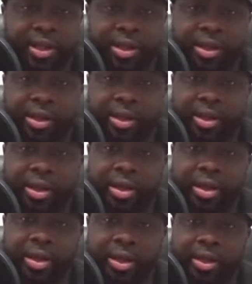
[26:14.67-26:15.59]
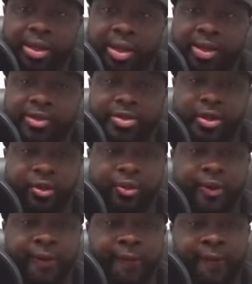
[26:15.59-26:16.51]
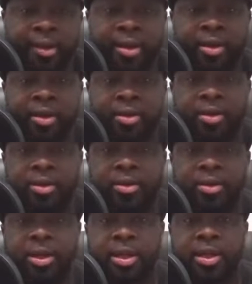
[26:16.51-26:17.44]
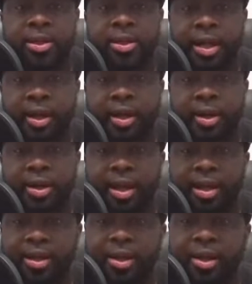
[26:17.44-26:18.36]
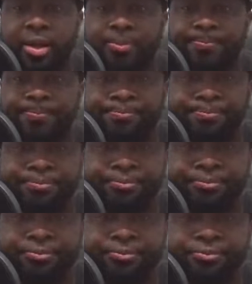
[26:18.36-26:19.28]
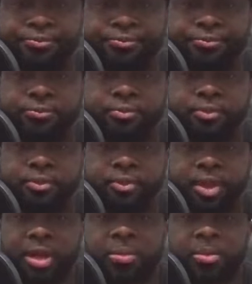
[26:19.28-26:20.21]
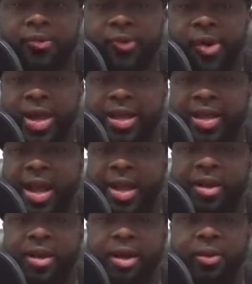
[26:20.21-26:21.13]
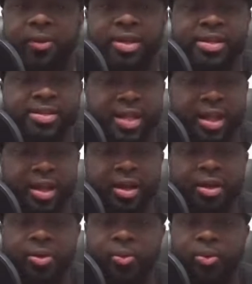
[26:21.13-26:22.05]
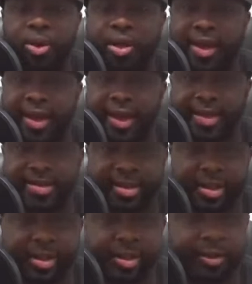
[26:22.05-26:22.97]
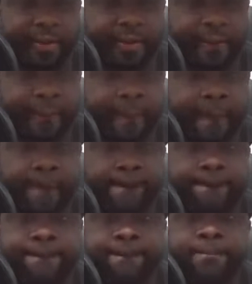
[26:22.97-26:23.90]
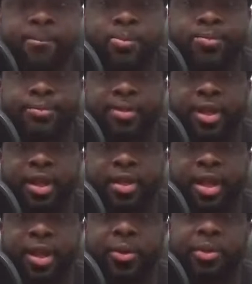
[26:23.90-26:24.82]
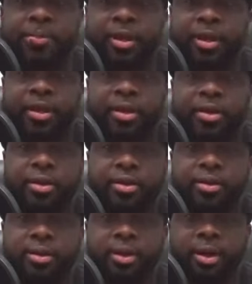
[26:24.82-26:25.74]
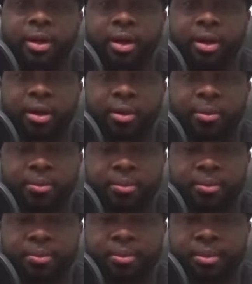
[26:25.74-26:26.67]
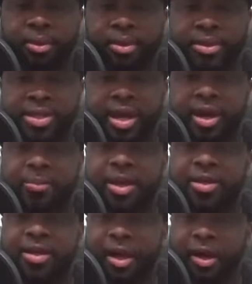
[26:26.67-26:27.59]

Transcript: and yeah, so yeah, and before I get out of here, I want to say one last thing, and that would be to all my